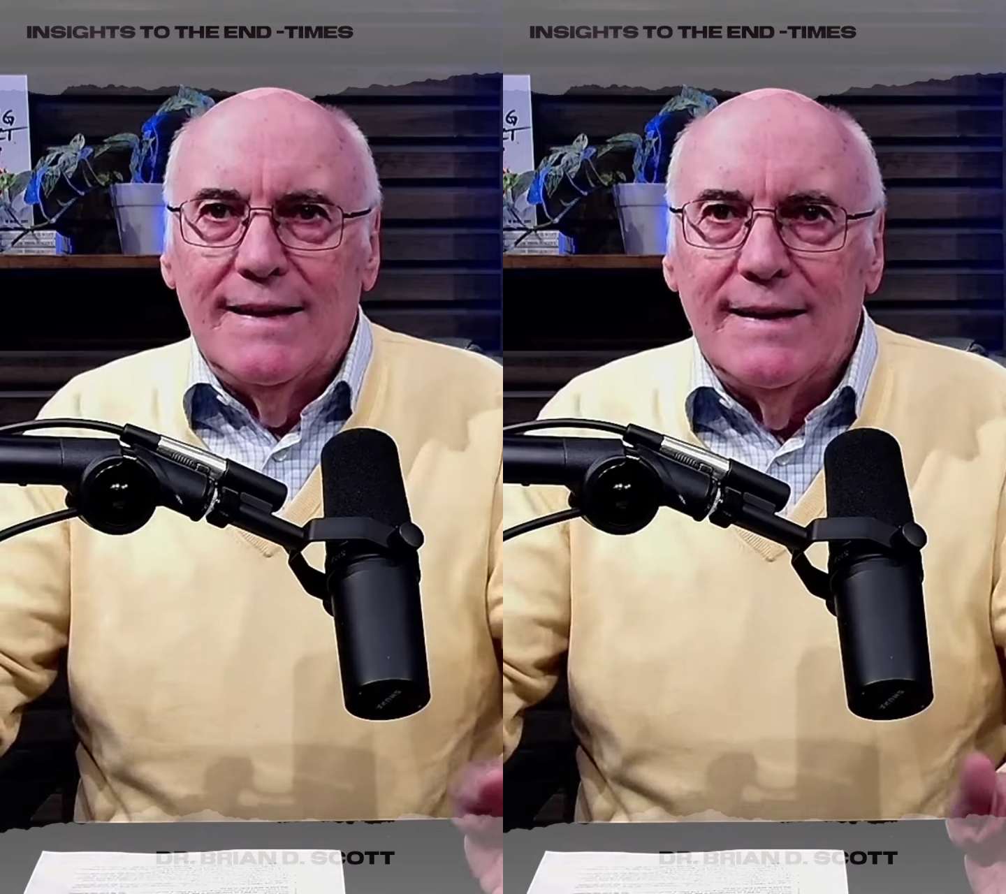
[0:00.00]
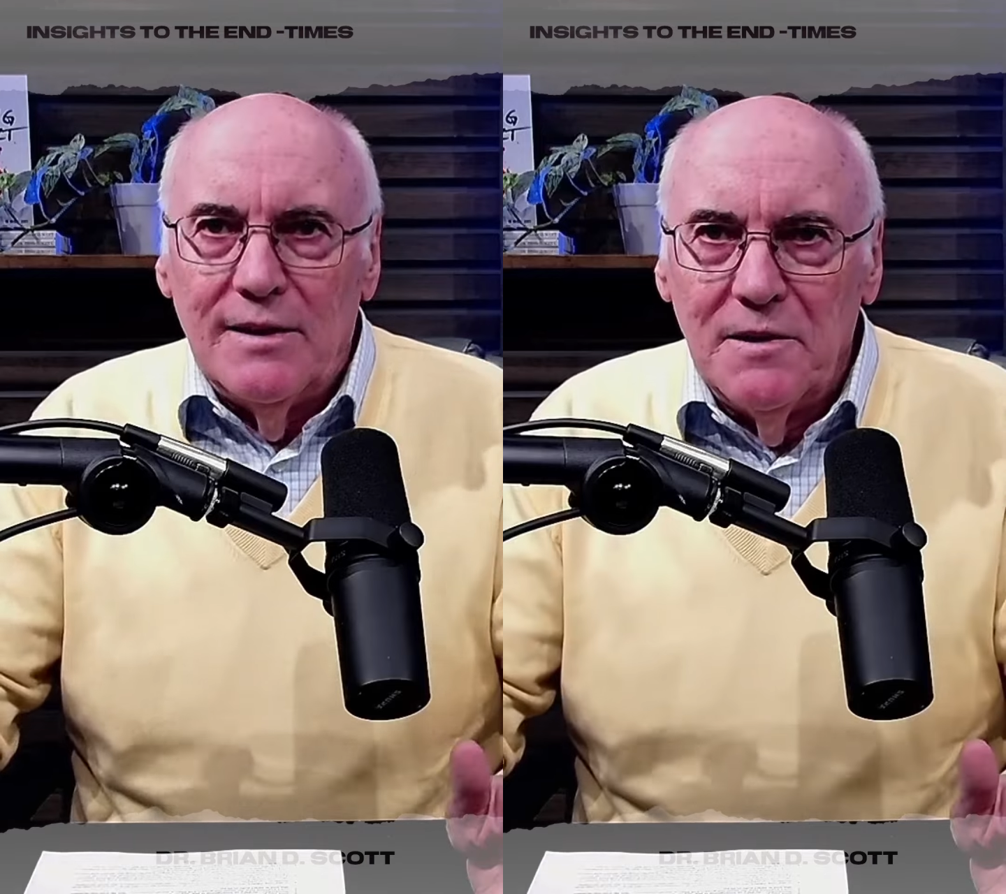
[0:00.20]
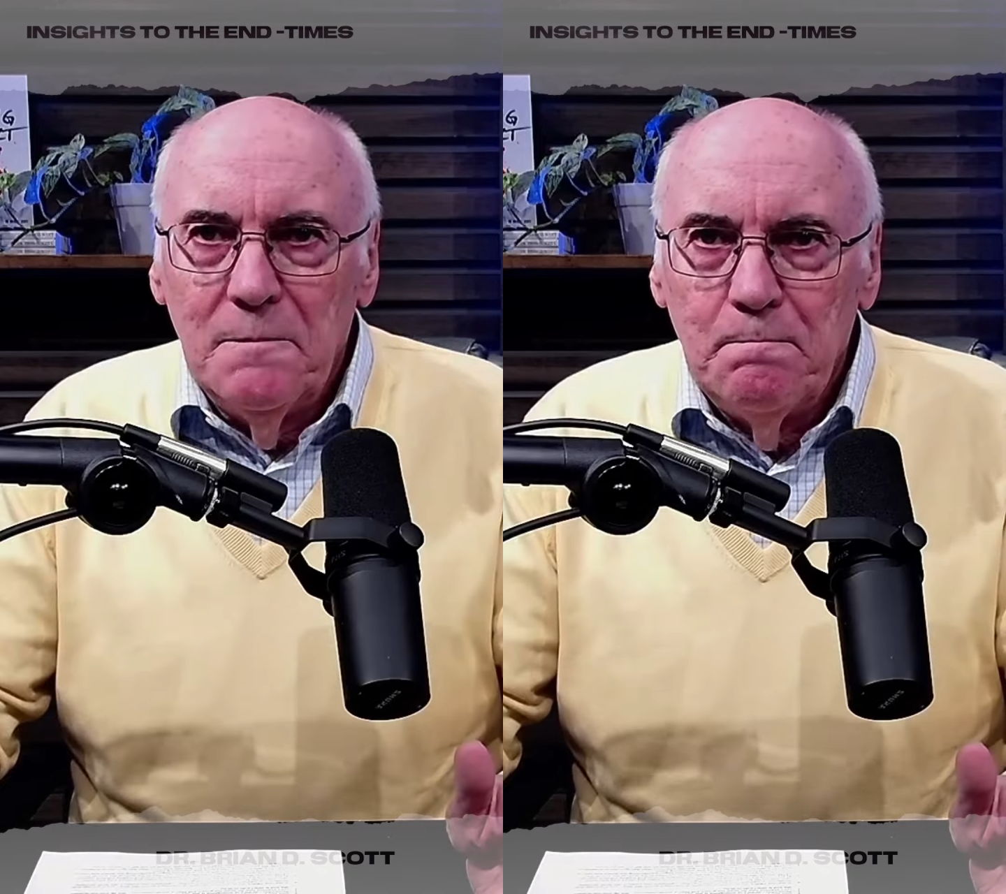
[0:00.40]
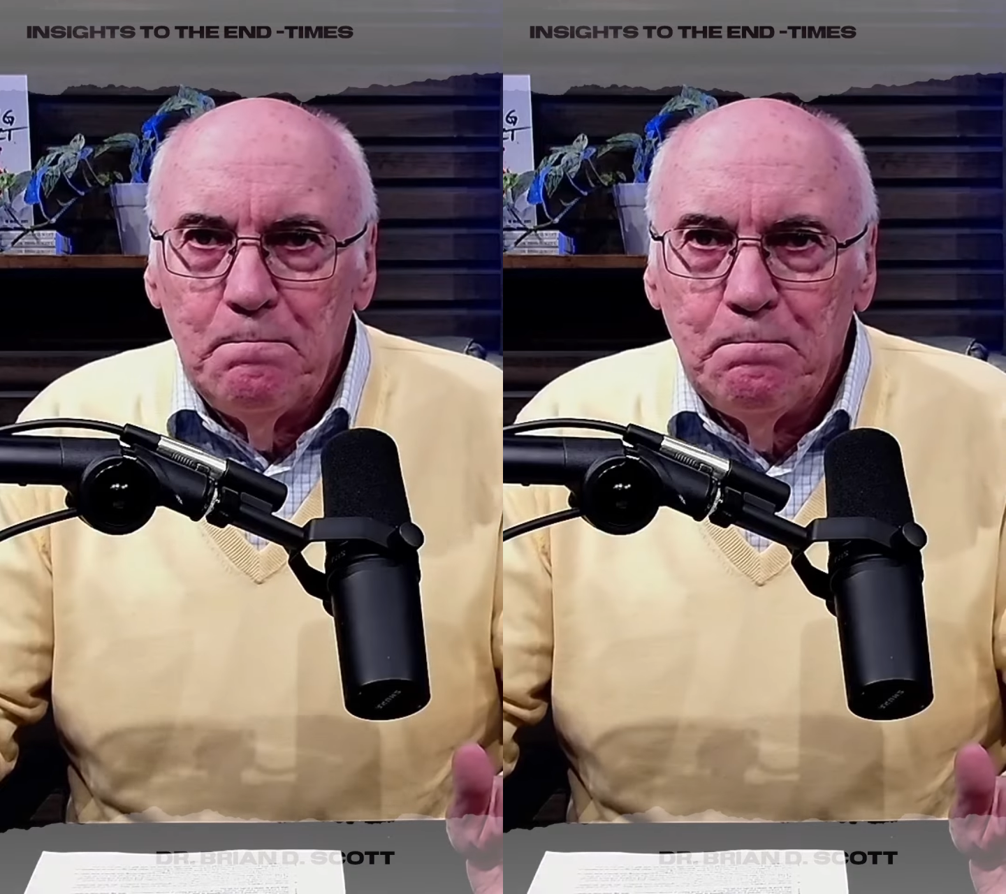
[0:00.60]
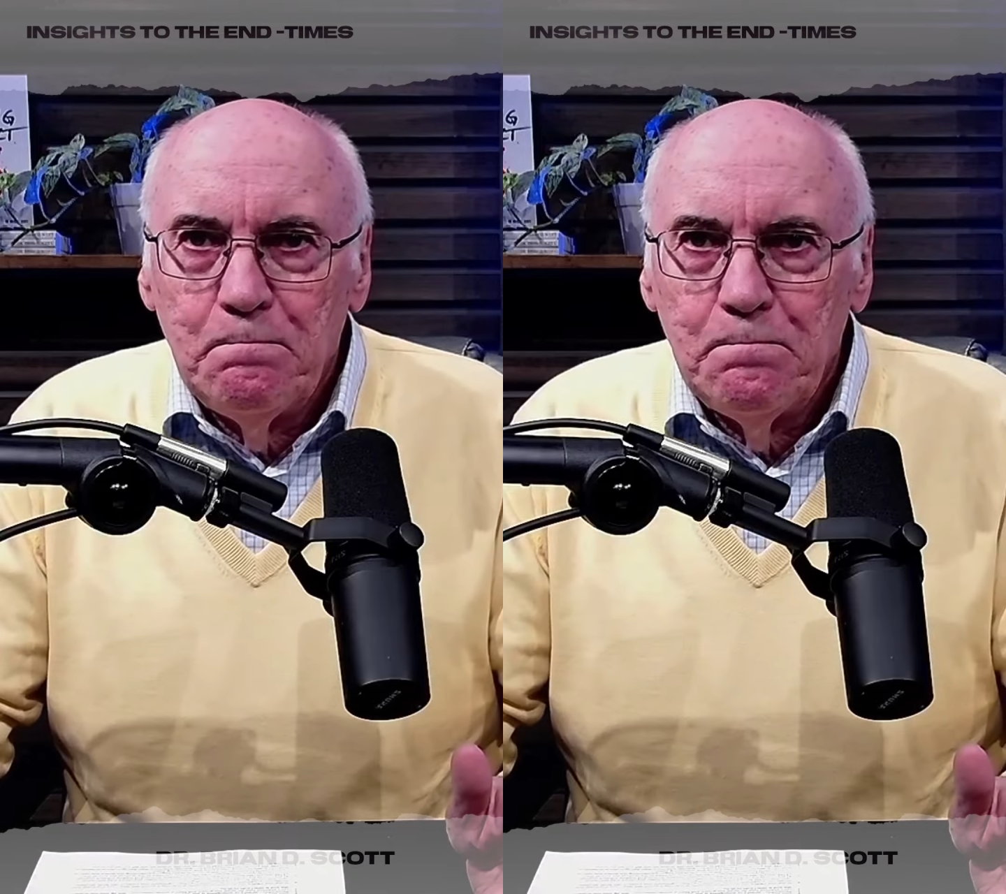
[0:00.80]
there,
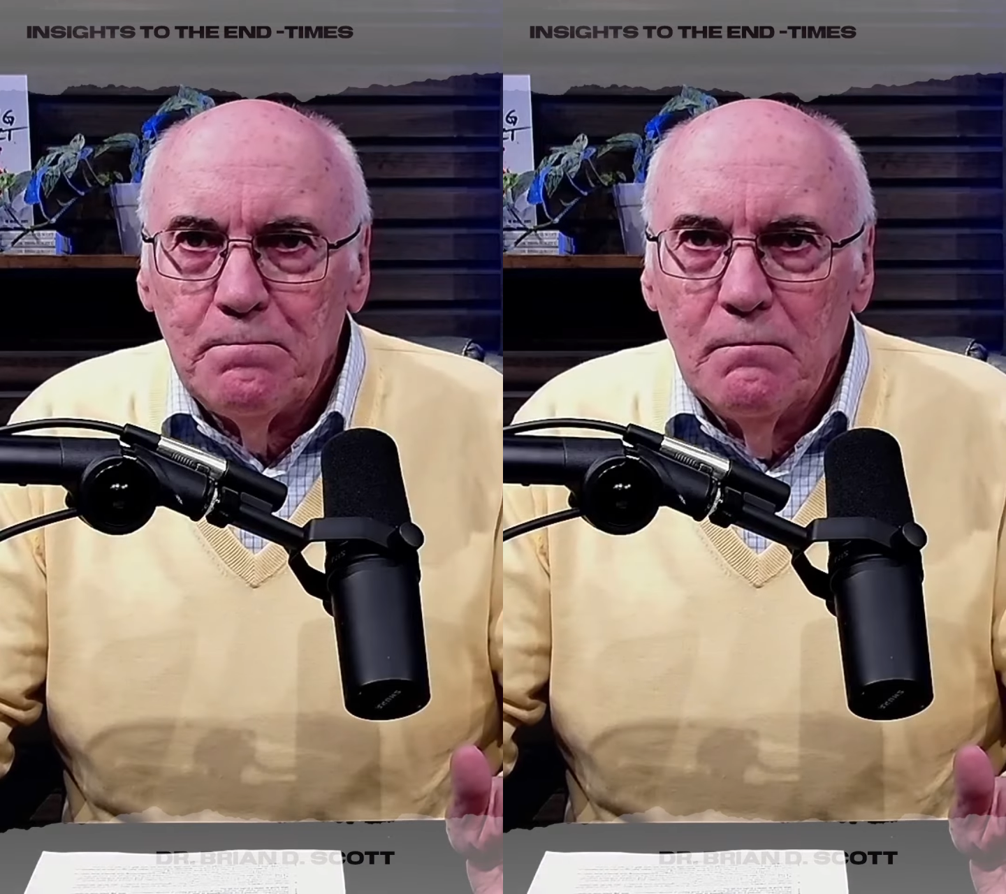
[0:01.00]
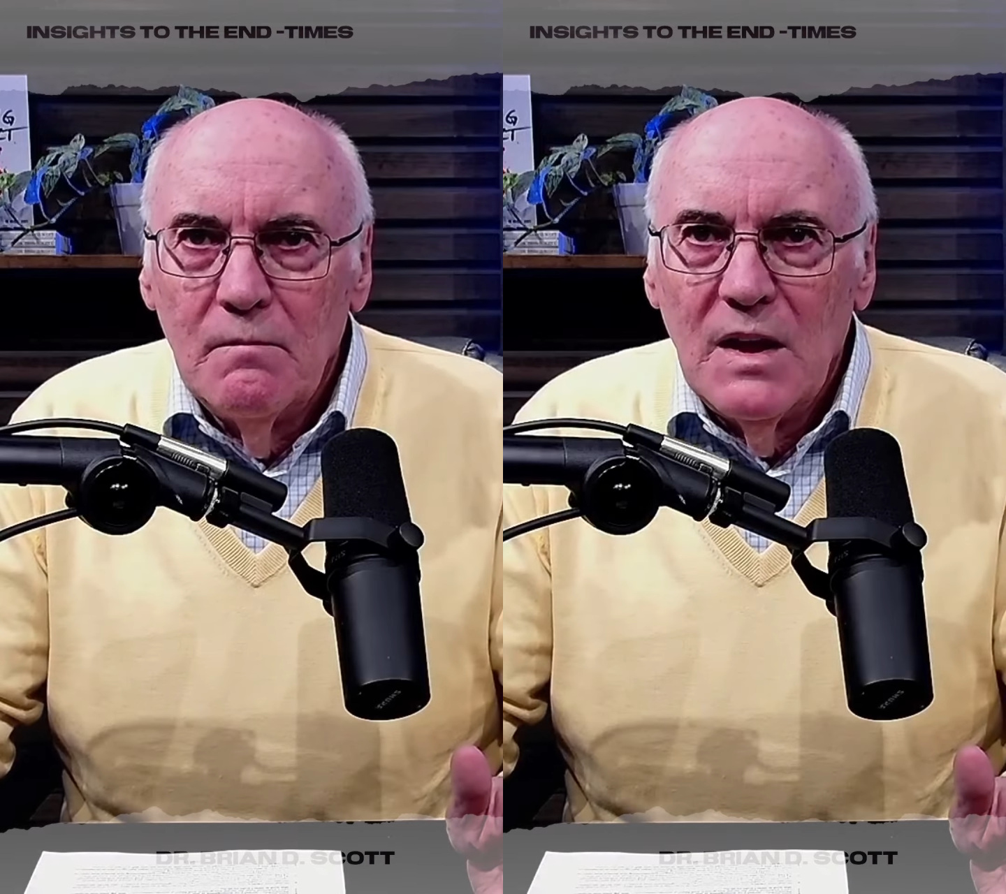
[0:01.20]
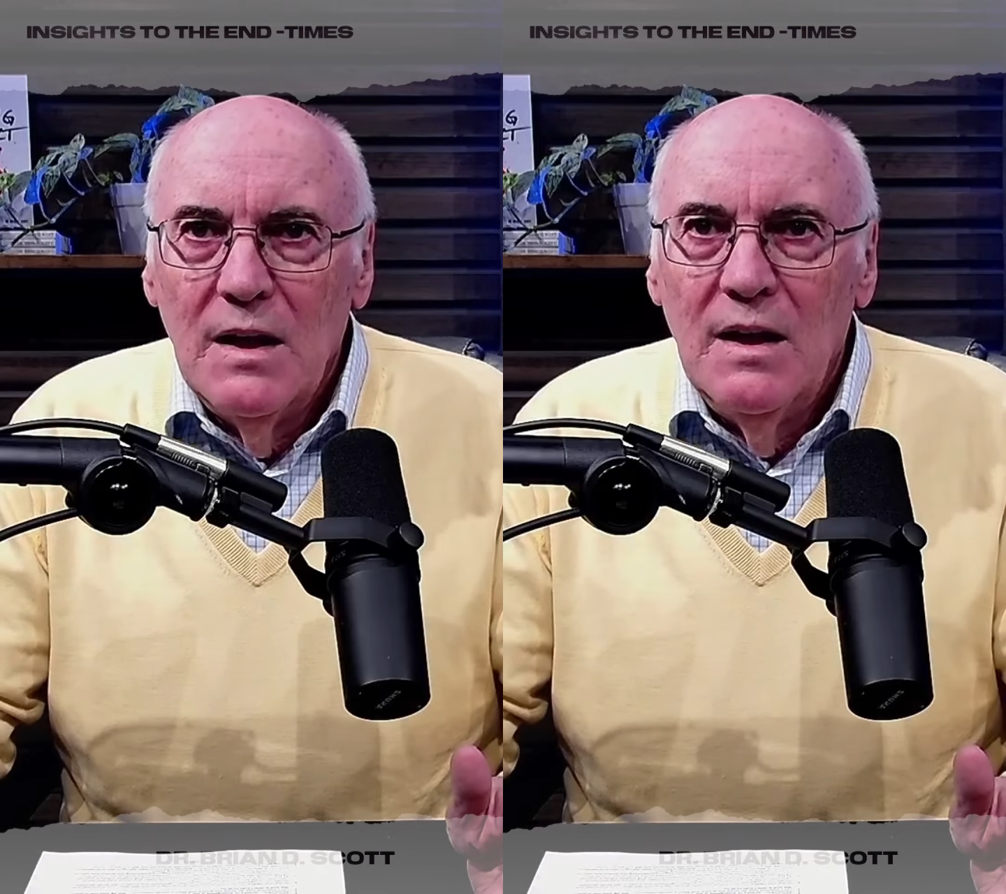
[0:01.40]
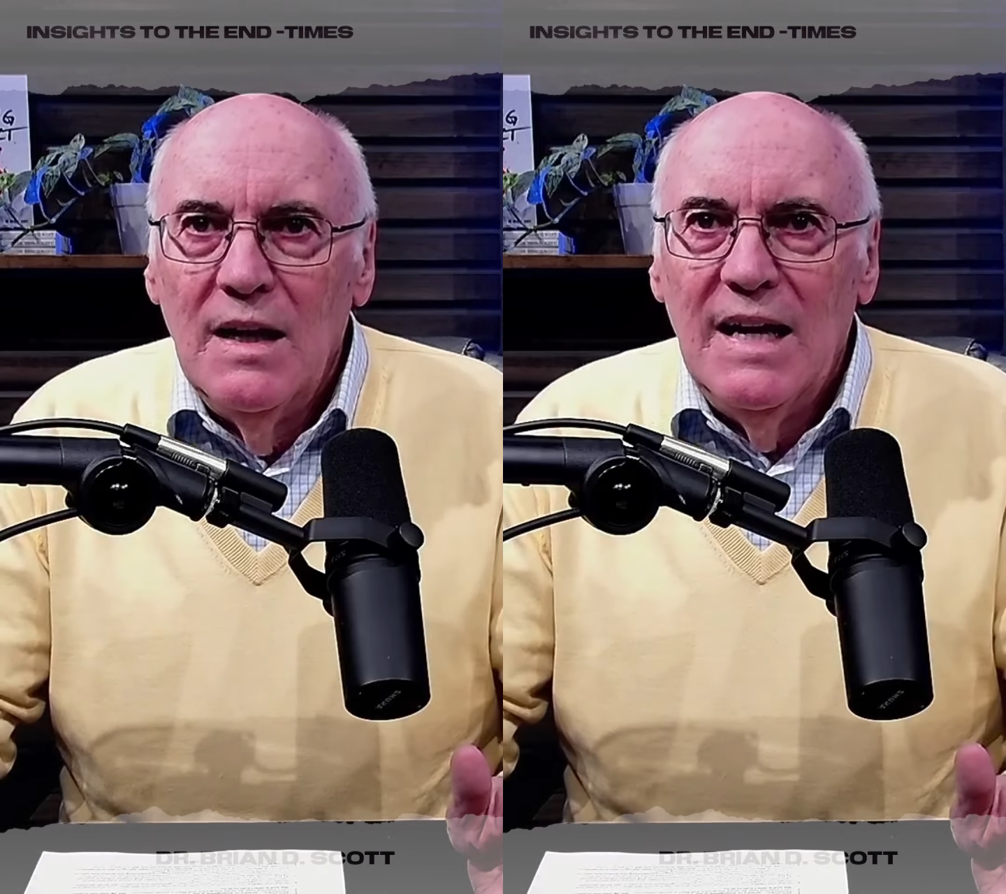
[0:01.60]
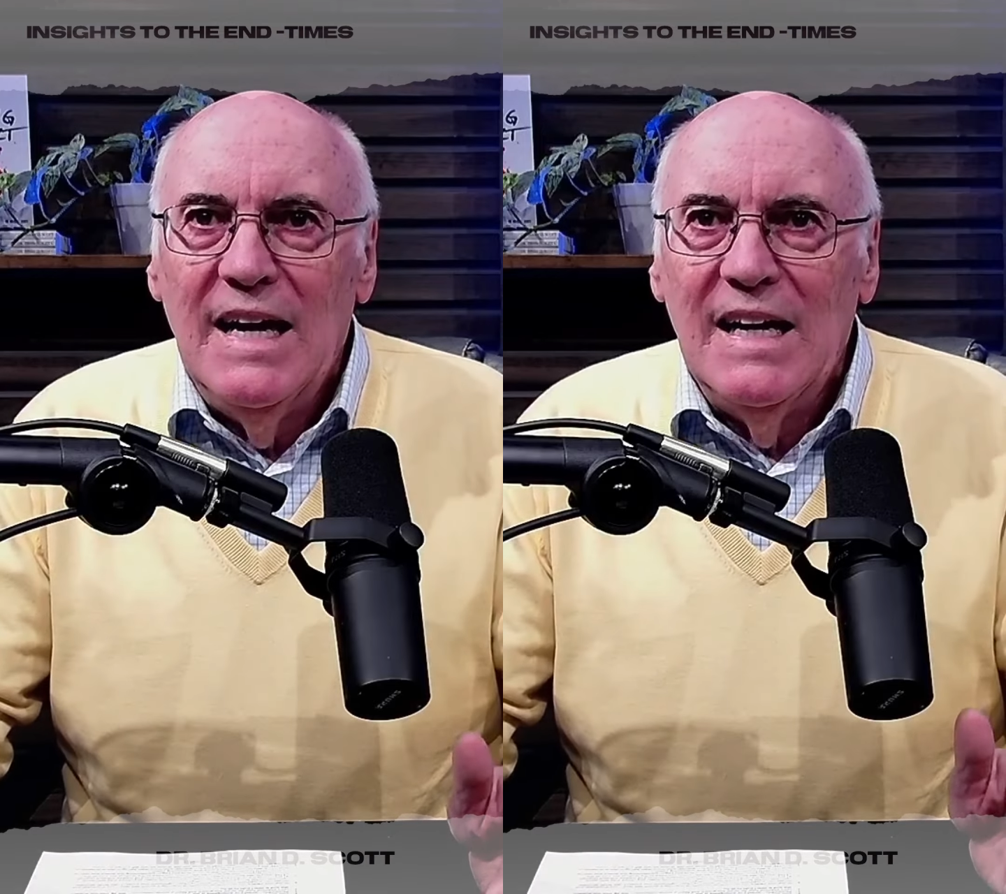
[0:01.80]

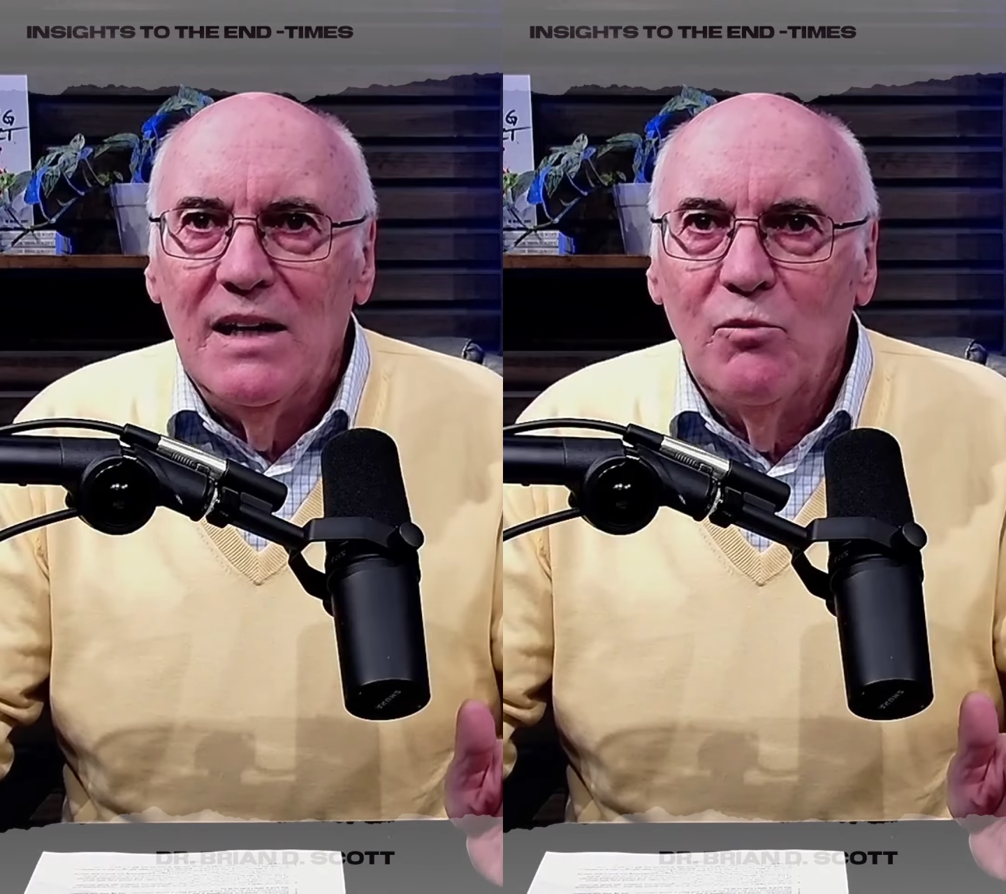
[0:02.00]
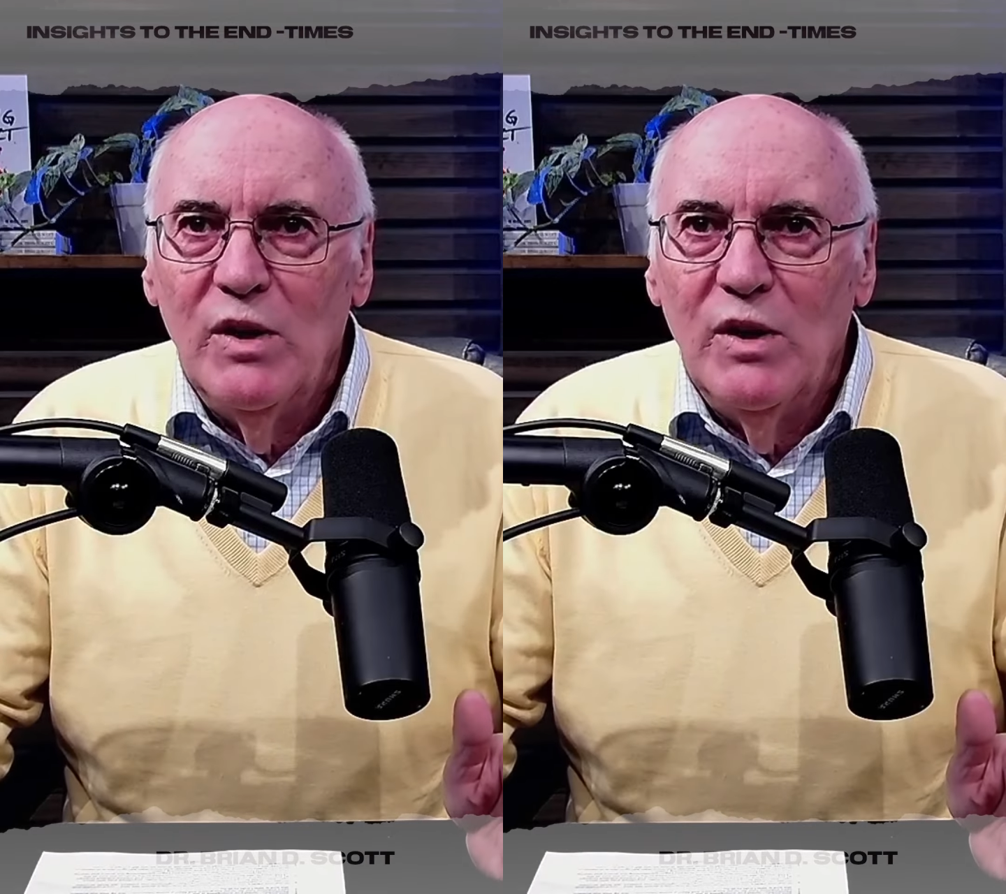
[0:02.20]
and